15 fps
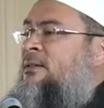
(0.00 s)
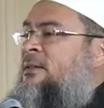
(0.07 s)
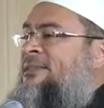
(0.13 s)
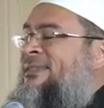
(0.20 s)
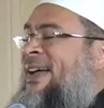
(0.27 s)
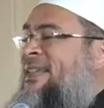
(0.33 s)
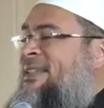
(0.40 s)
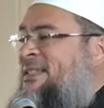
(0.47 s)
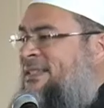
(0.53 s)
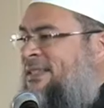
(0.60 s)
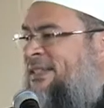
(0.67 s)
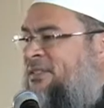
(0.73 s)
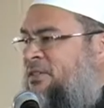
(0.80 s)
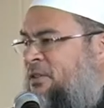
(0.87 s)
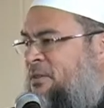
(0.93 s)

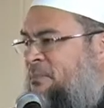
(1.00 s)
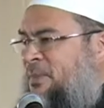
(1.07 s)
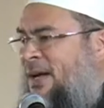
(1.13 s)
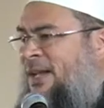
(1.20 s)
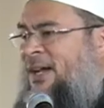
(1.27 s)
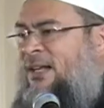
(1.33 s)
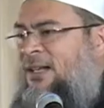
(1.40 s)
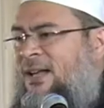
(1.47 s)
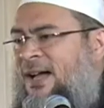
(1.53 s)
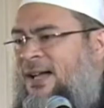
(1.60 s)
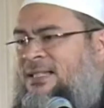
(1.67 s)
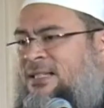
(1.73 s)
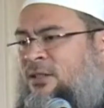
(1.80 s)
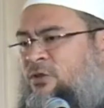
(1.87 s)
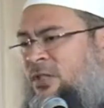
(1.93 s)
tested by Allah
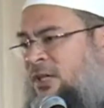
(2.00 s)
Azza wa